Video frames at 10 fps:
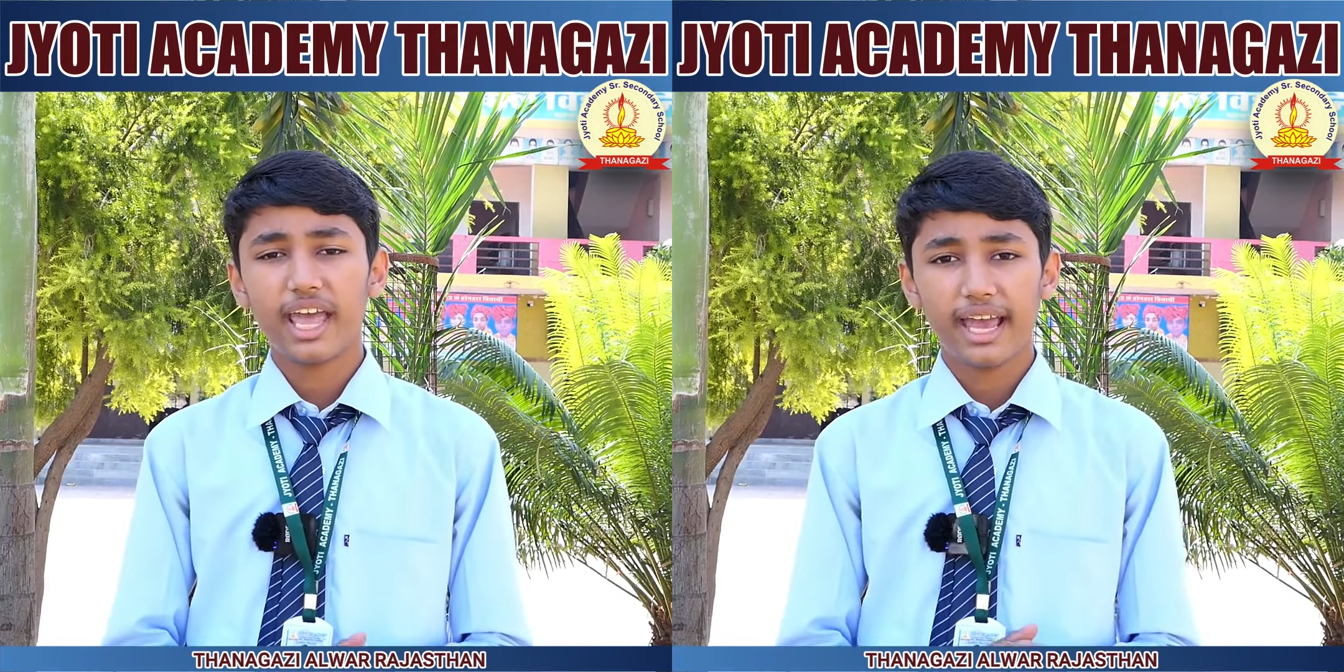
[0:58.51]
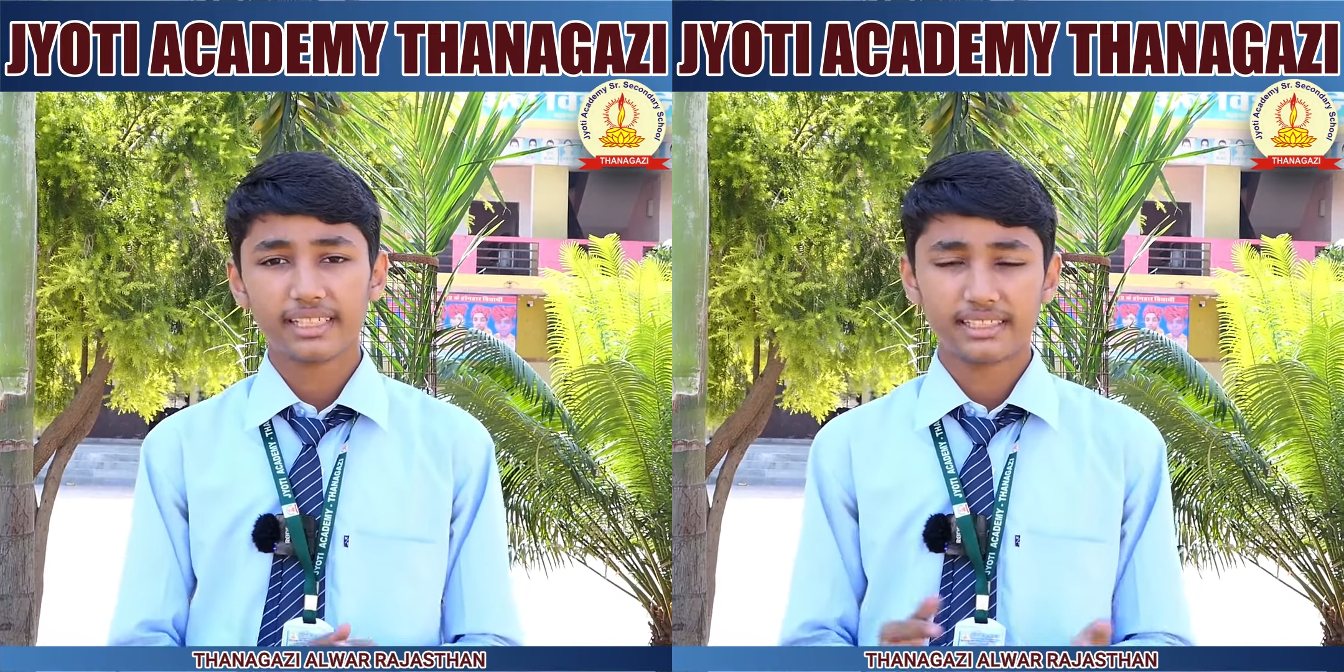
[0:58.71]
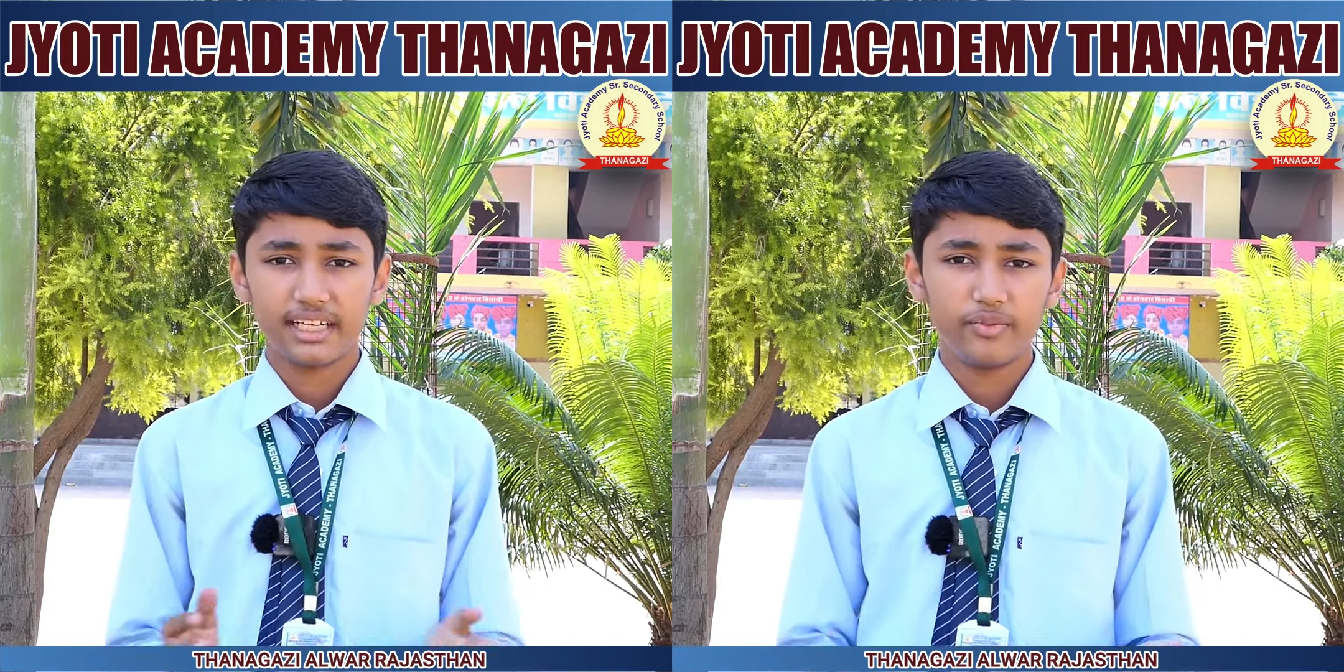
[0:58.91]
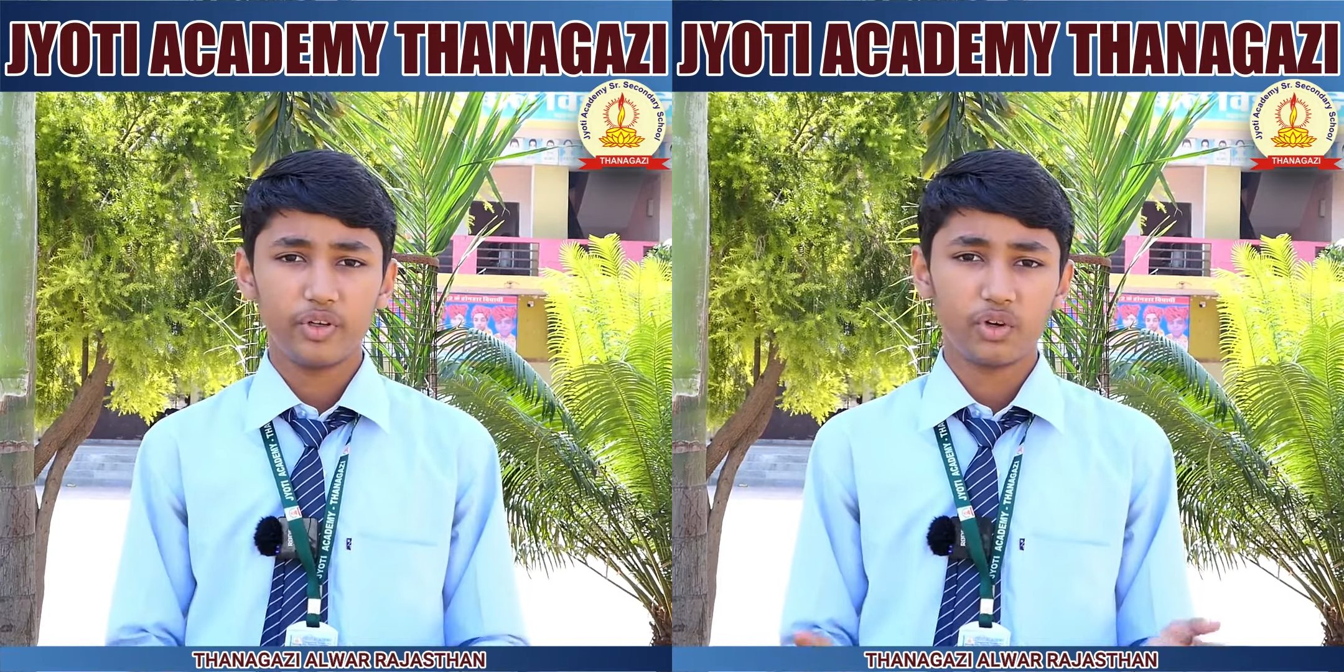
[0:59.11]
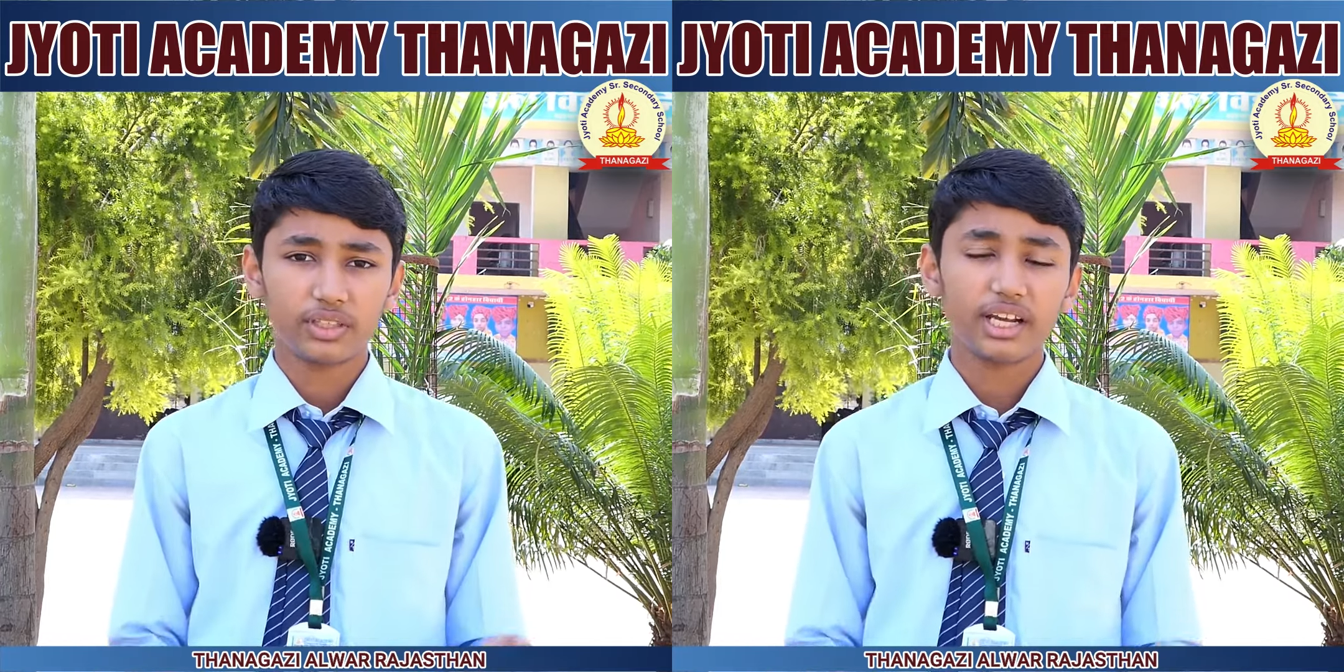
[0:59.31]
extends
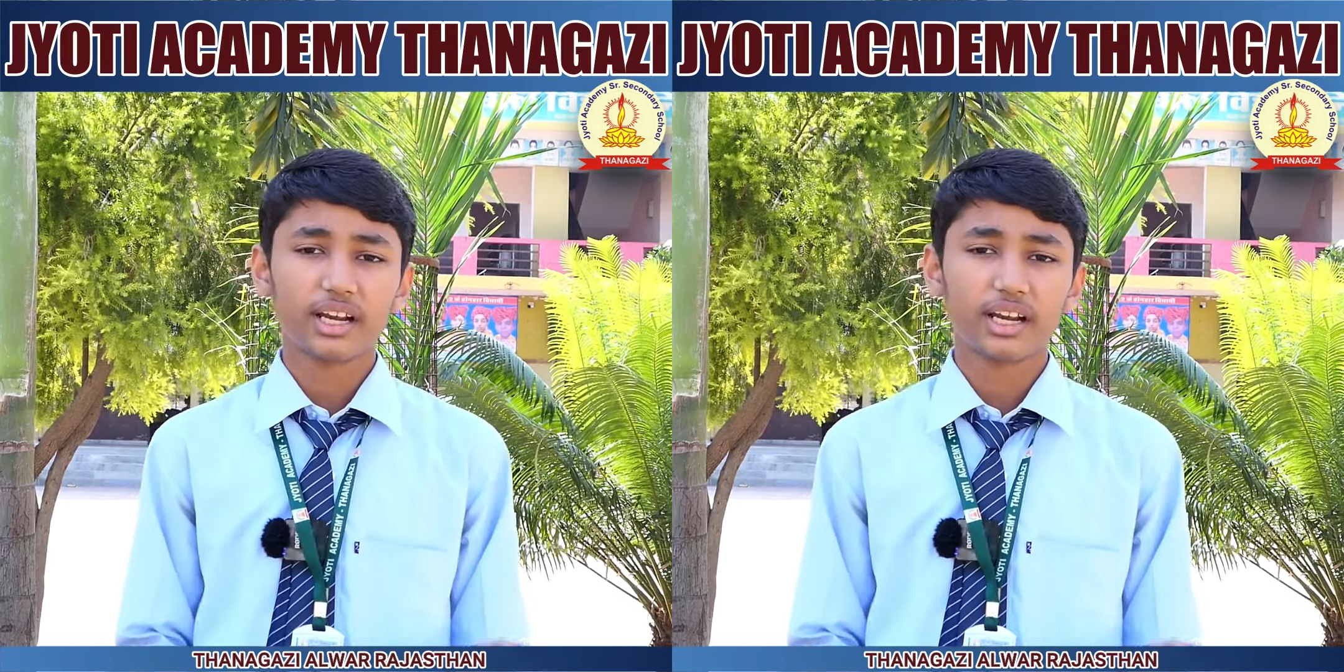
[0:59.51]
beyond the